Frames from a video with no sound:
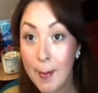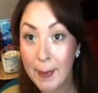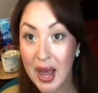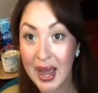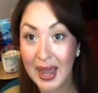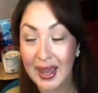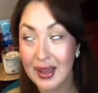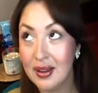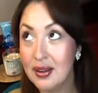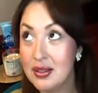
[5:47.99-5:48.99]

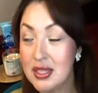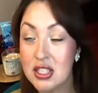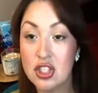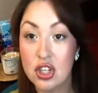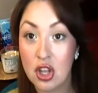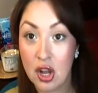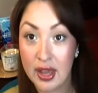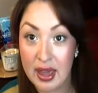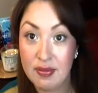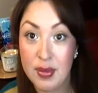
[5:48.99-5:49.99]
my sister-in-law gave